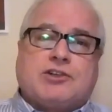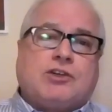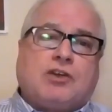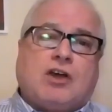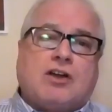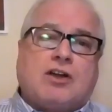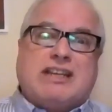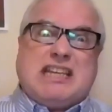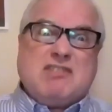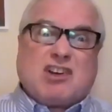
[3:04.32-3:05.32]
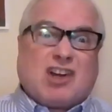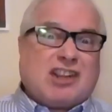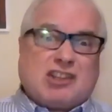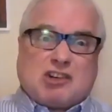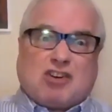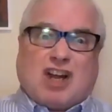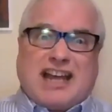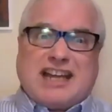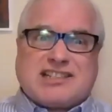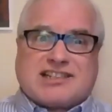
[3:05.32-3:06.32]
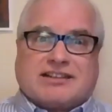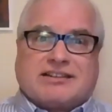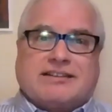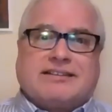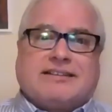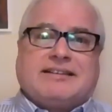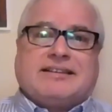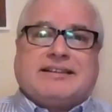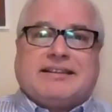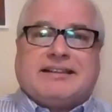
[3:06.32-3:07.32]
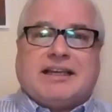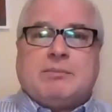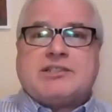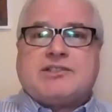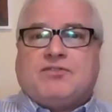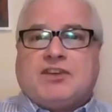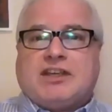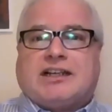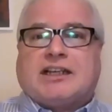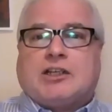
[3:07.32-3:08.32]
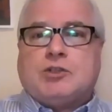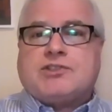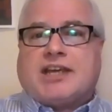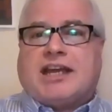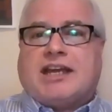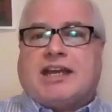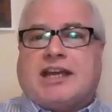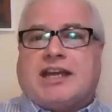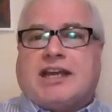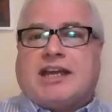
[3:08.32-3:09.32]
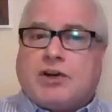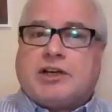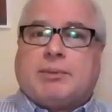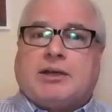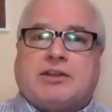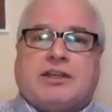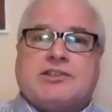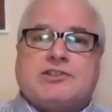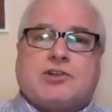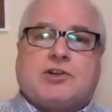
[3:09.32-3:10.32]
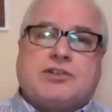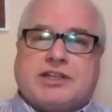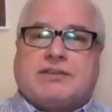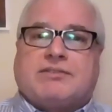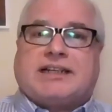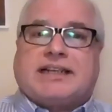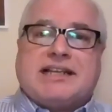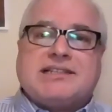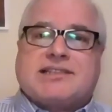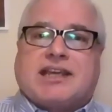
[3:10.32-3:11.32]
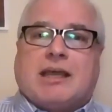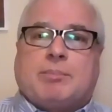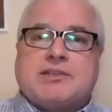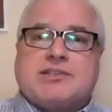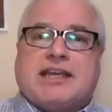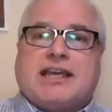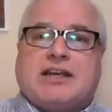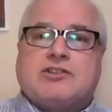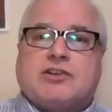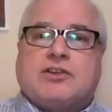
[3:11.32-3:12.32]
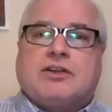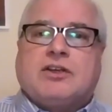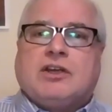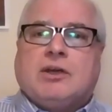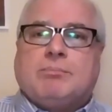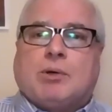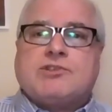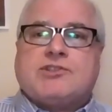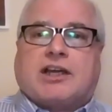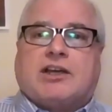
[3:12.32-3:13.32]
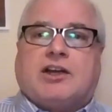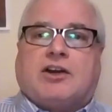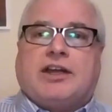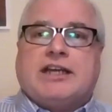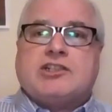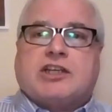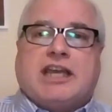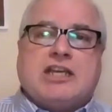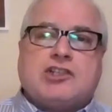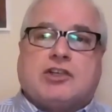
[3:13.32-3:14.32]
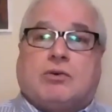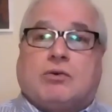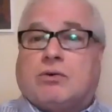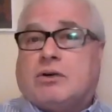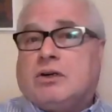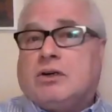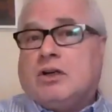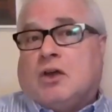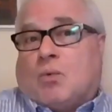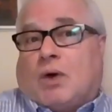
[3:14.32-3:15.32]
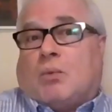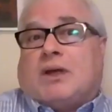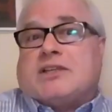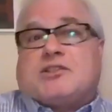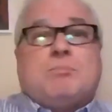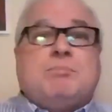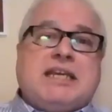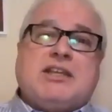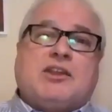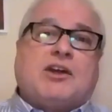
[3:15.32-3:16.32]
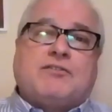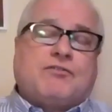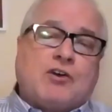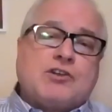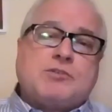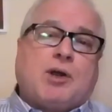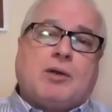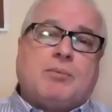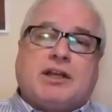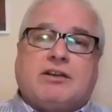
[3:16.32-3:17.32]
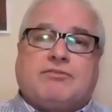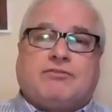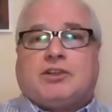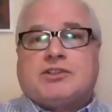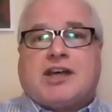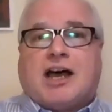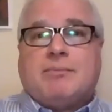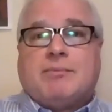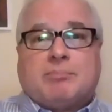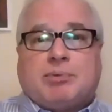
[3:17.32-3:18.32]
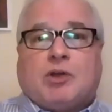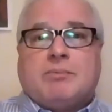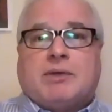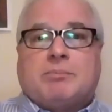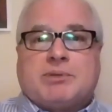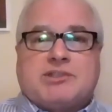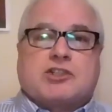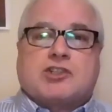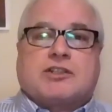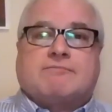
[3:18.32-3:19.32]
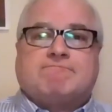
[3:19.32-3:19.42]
are no longer even on the horizon. They must feel at loose ends and worried about the uncertainty of the landscape as they enter post secondary education or what was to be their first permanent full time employment position.